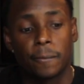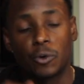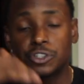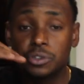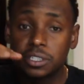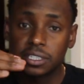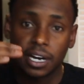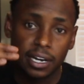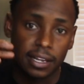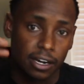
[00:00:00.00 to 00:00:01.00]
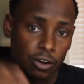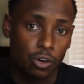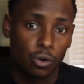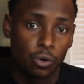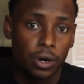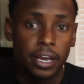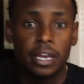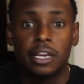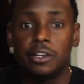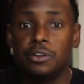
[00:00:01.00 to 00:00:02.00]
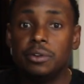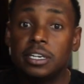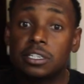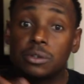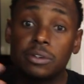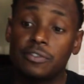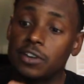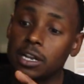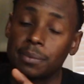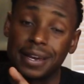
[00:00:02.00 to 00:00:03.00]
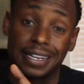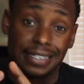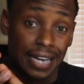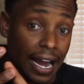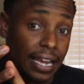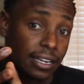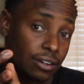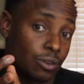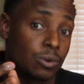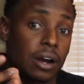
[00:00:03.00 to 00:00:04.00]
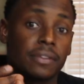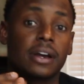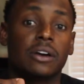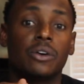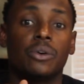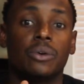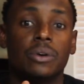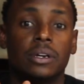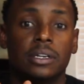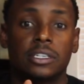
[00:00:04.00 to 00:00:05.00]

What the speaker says: Once you decide that goal, you need to develop a diet around that goal.